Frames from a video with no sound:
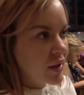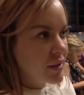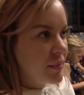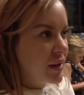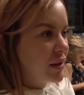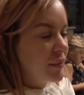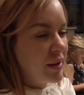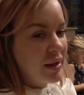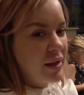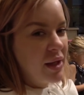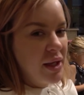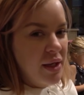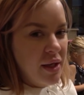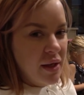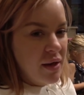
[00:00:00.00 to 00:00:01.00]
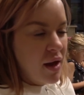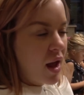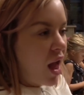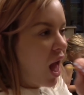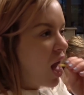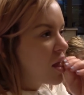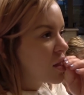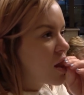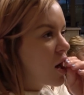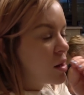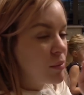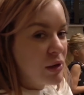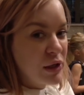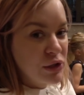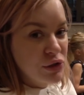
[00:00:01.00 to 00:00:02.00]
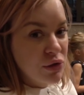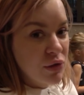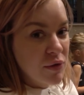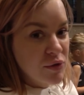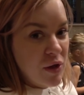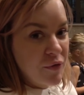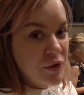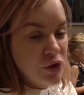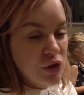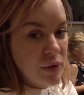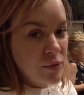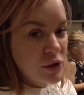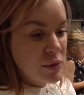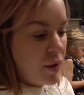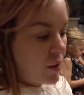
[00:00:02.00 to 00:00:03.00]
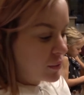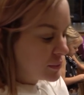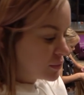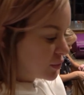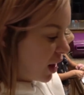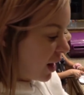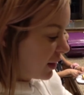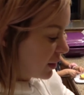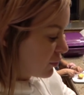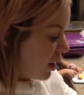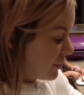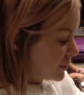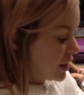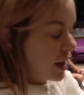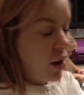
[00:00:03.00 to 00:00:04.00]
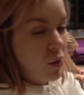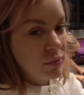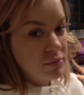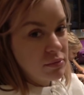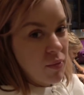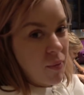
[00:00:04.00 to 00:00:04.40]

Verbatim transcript: mainly being heated, but it still gives off this yummy smell. I like raw potato.